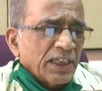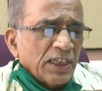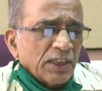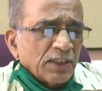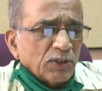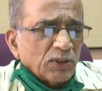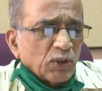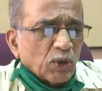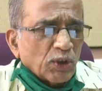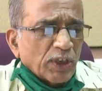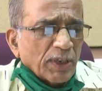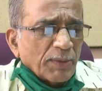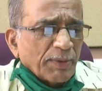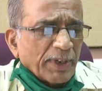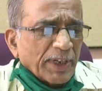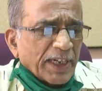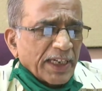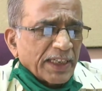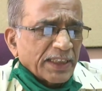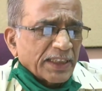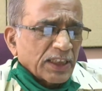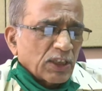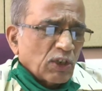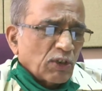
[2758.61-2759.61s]

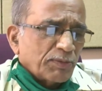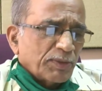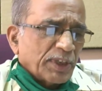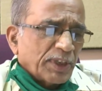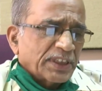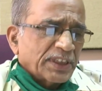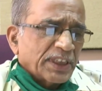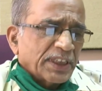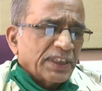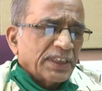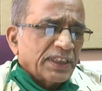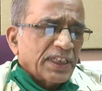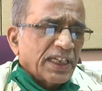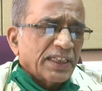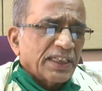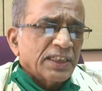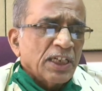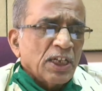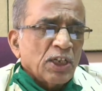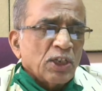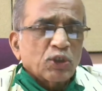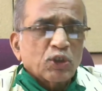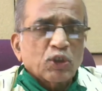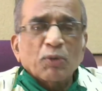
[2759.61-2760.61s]
notification of diseases,
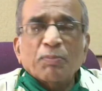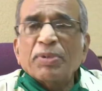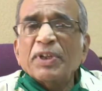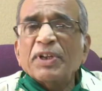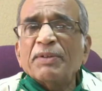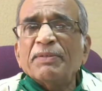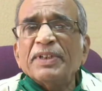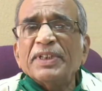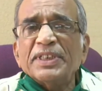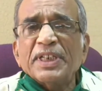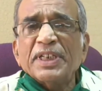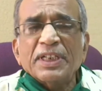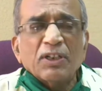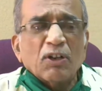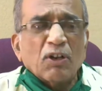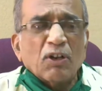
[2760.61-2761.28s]
supervision